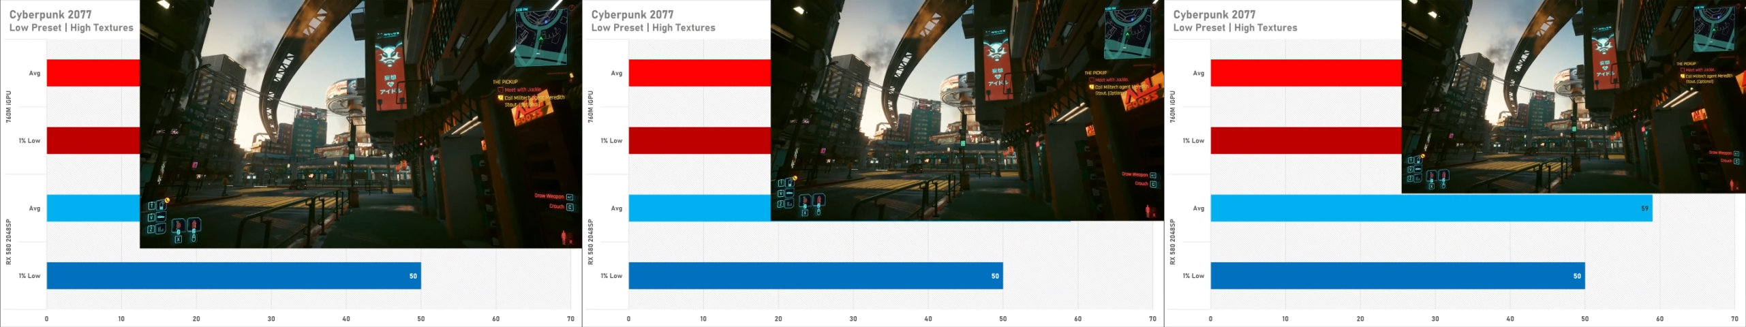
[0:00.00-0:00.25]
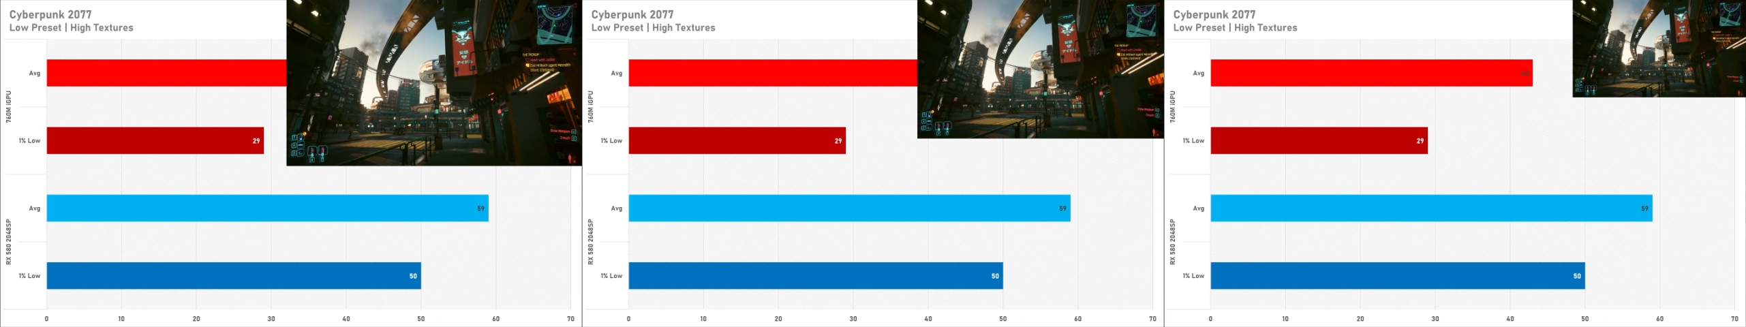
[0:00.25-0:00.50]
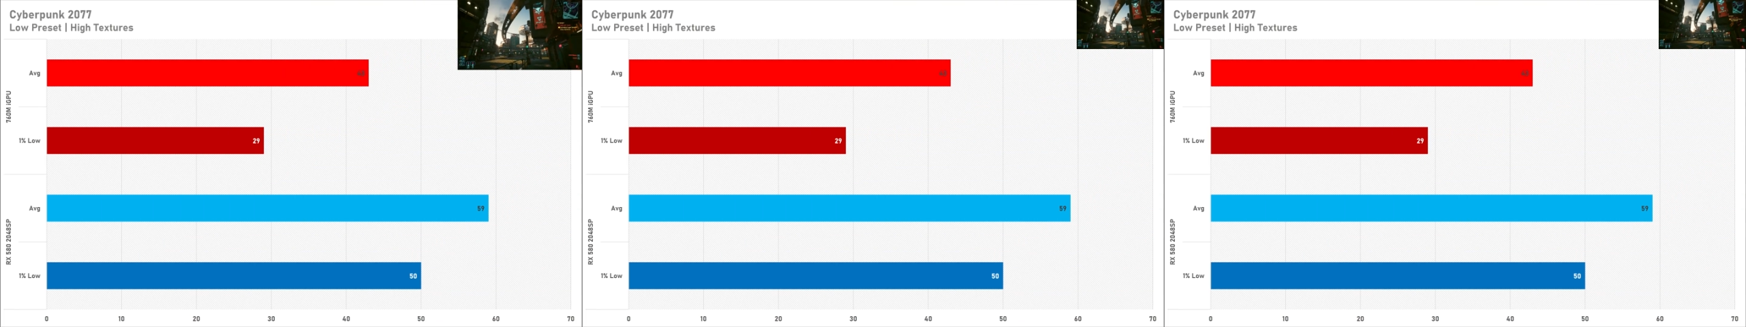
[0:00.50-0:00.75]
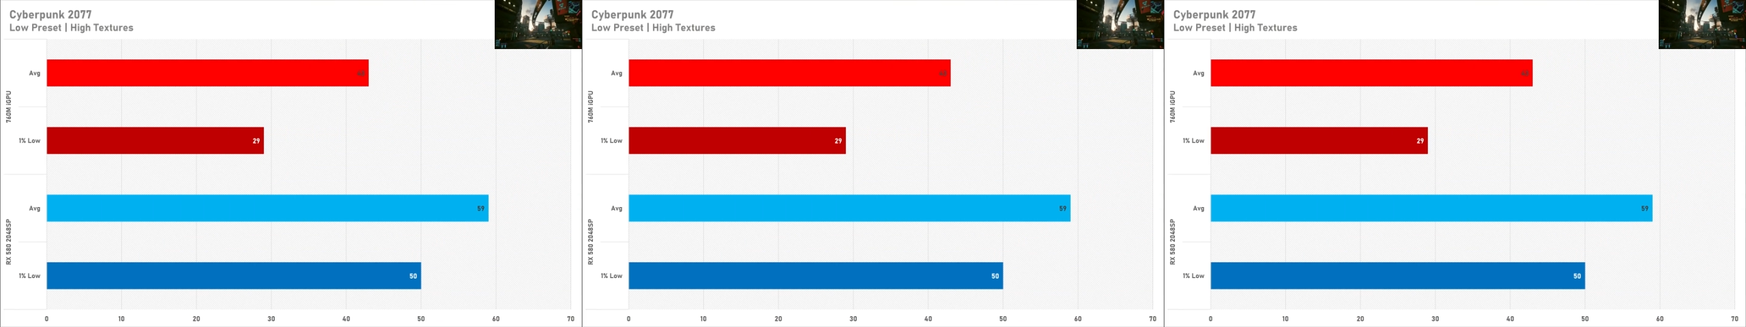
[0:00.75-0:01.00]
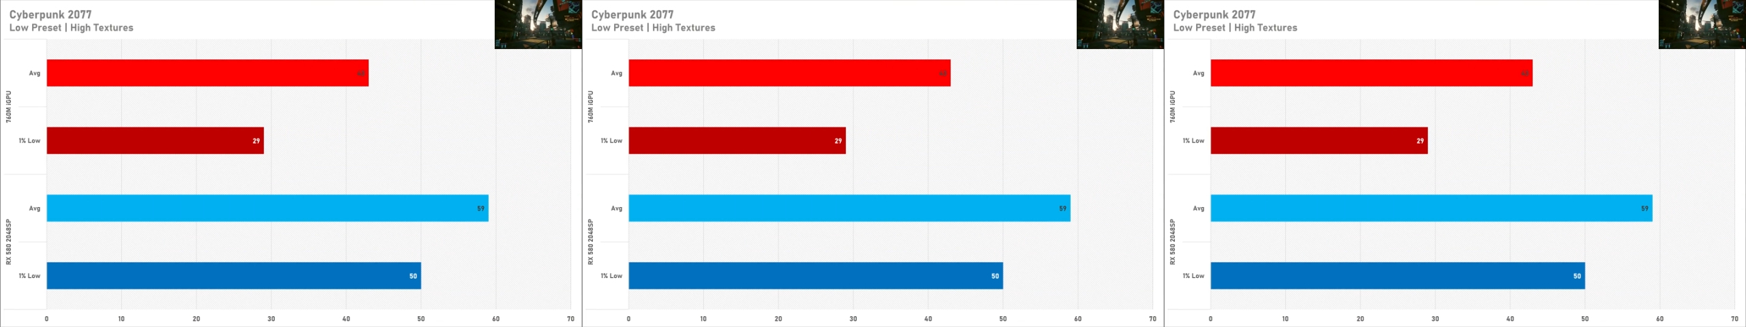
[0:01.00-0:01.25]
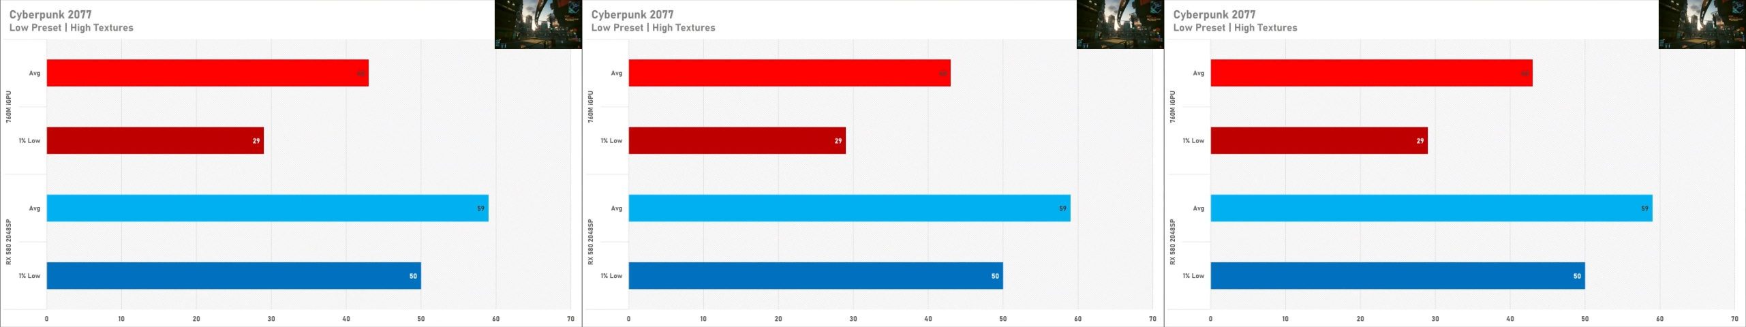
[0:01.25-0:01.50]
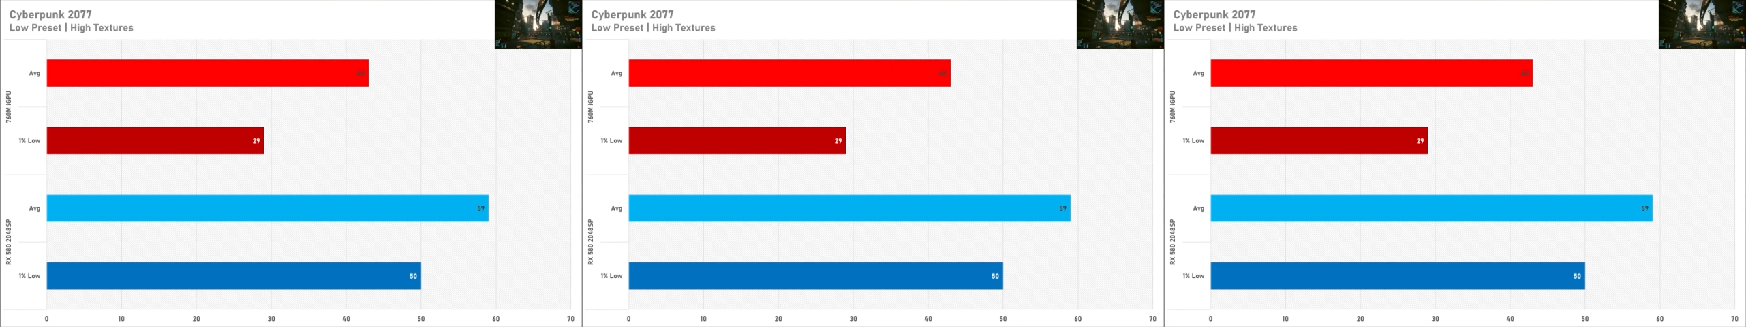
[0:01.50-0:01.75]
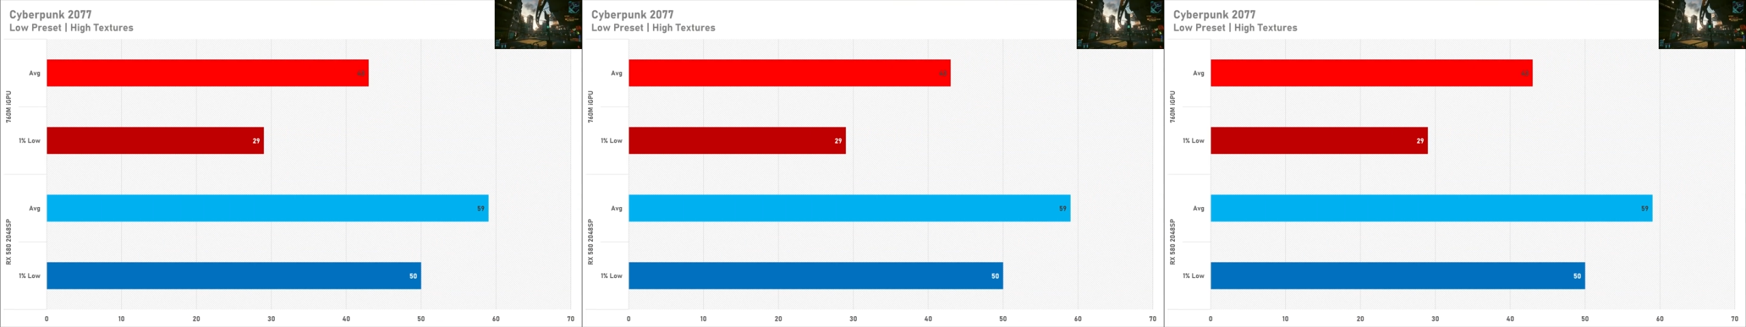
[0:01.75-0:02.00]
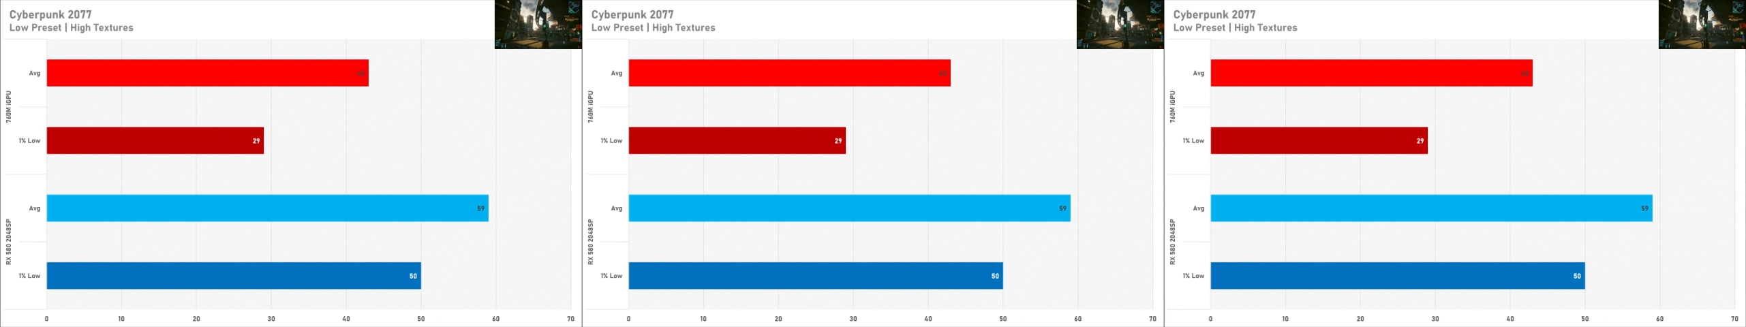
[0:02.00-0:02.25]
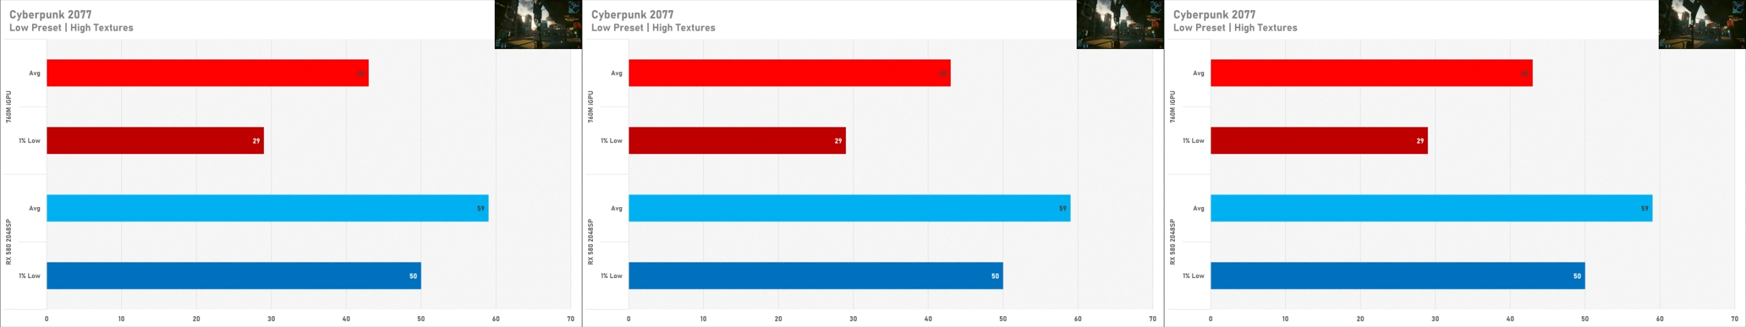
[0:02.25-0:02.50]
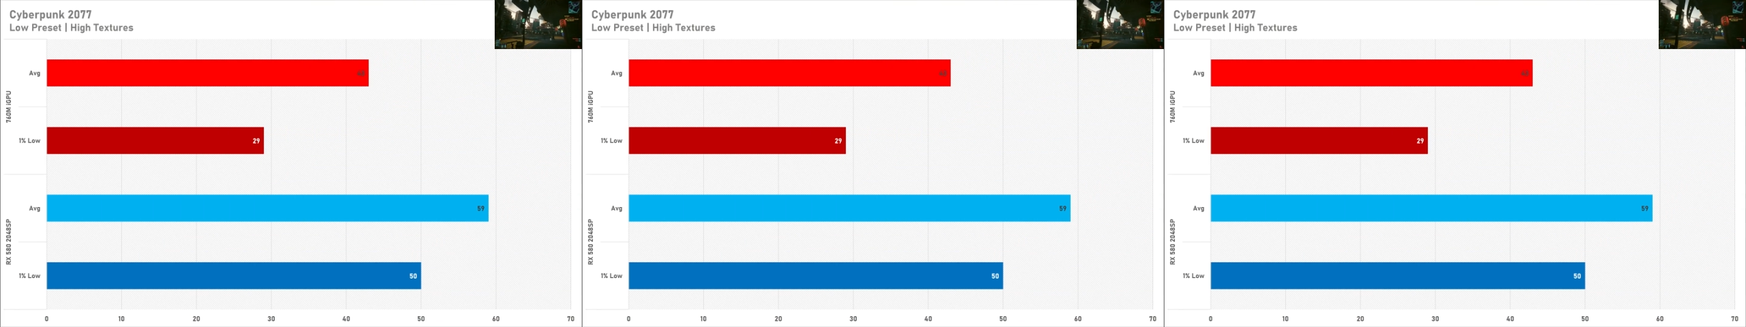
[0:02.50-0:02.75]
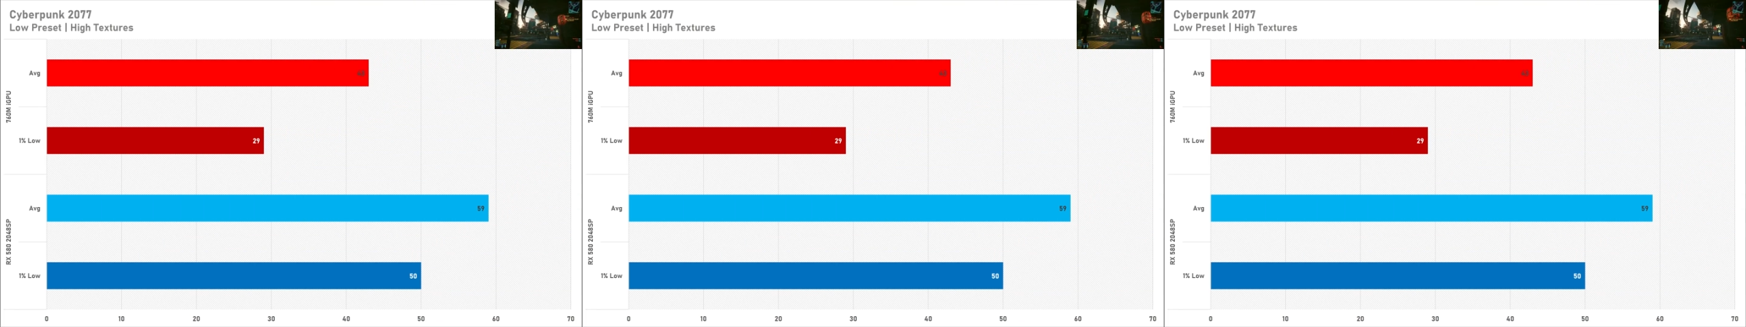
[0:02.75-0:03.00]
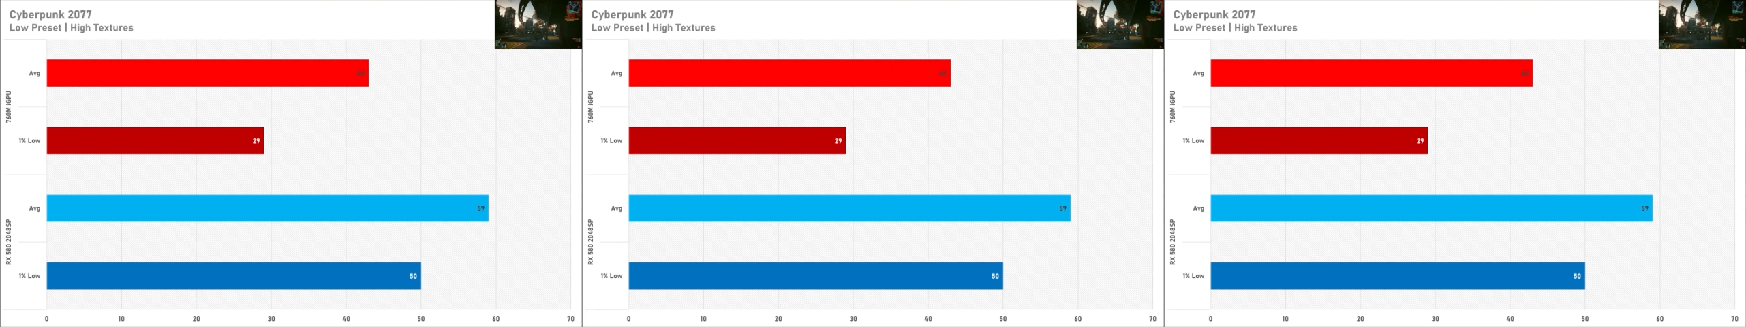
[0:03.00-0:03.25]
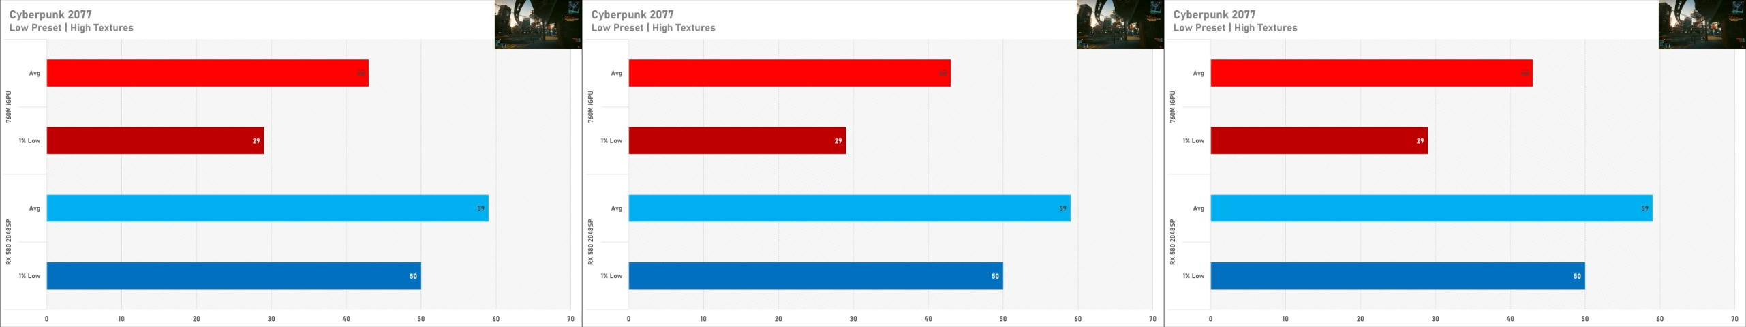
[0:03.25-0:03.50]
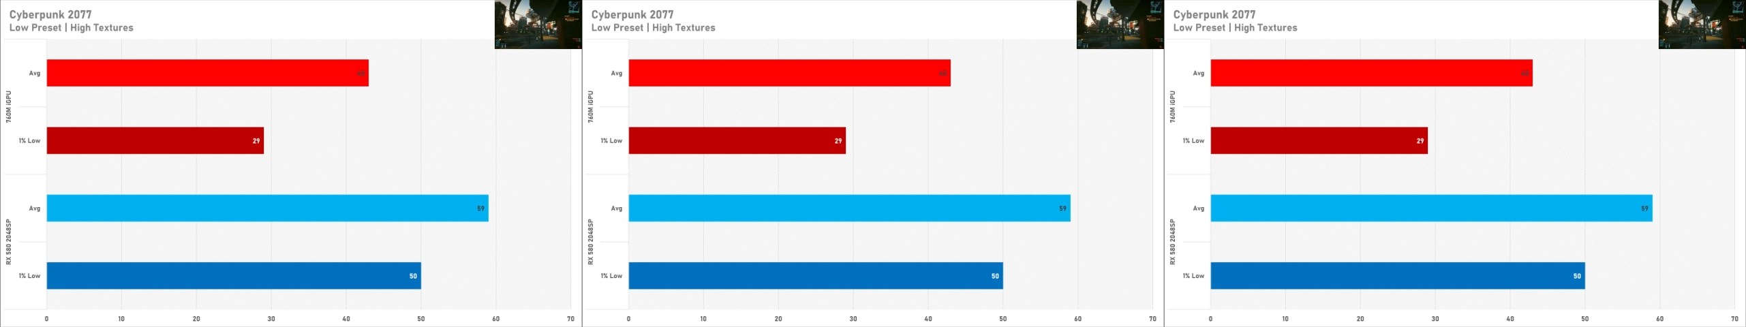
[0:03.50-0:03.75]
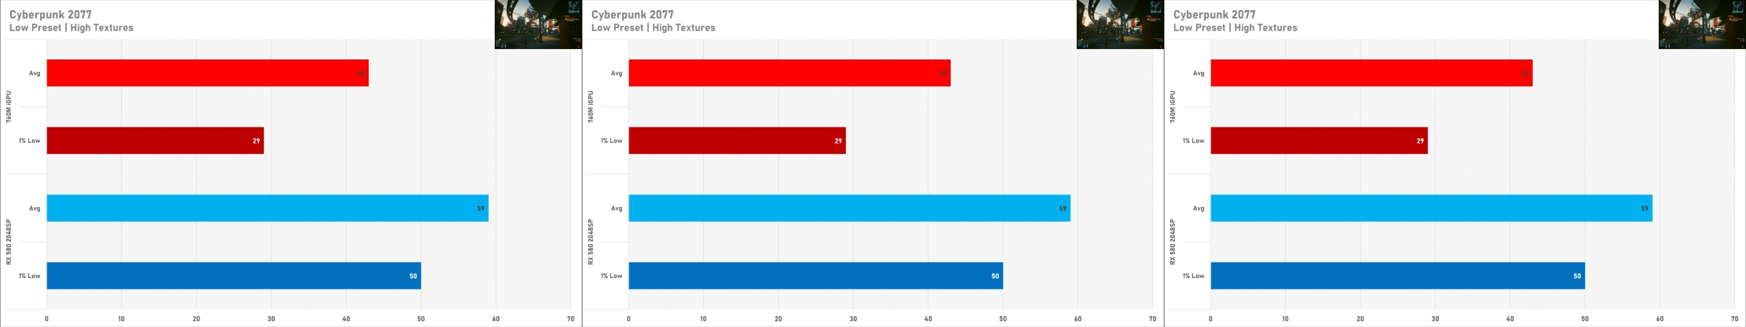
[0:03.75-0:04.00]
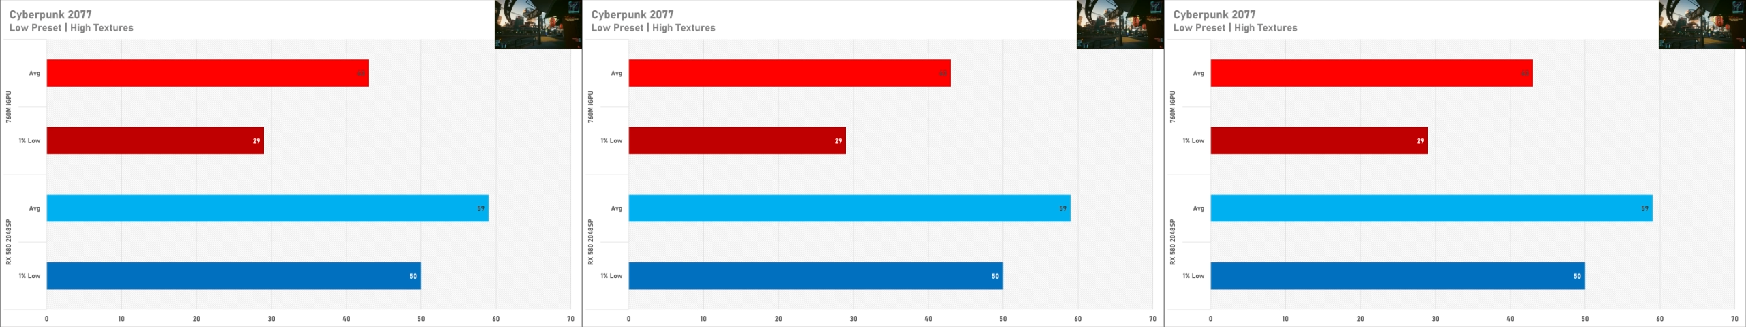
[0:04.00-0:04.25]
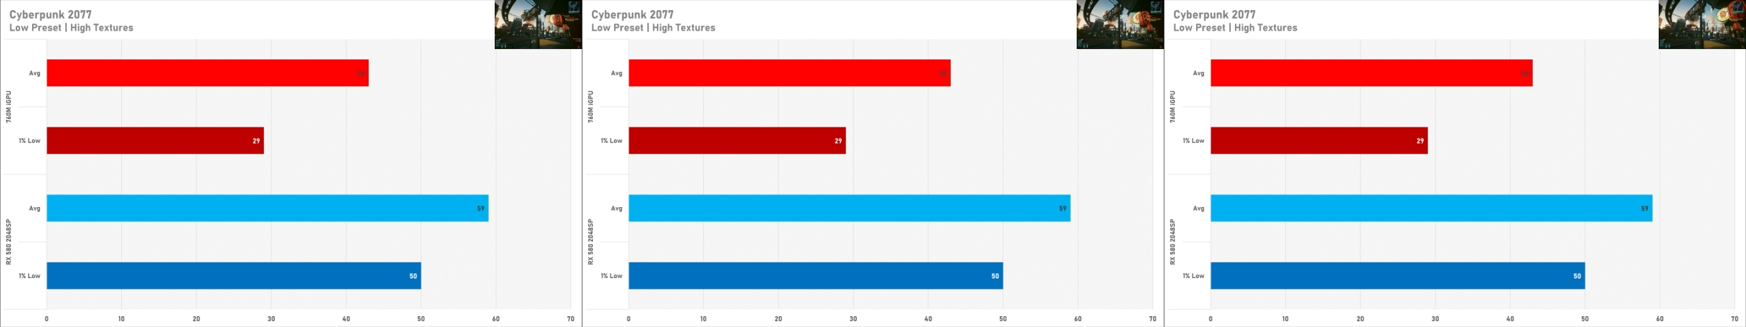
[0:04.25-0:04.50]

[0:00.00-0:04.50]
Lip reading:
(no speaker visible)